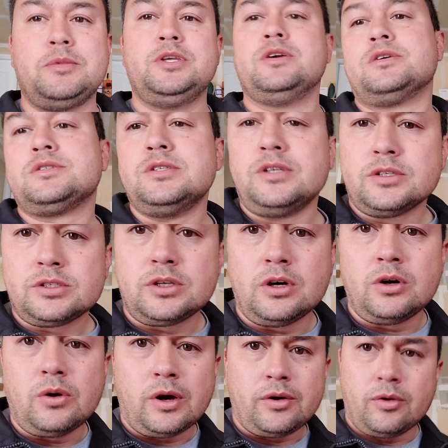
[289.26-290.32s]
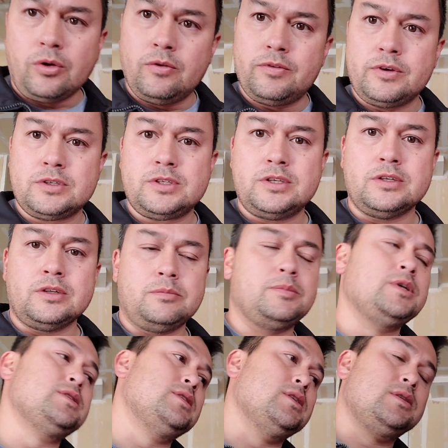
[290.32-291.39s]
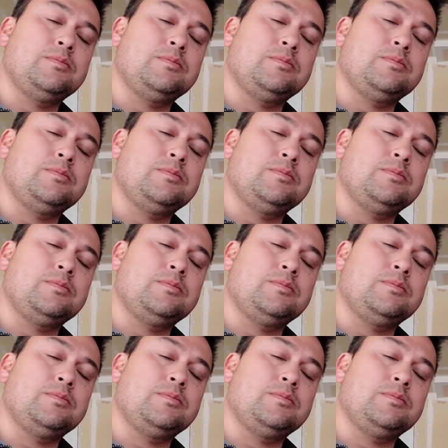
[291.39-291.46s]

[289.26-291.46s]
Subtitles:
years and years ago. I don't know if they're still in business,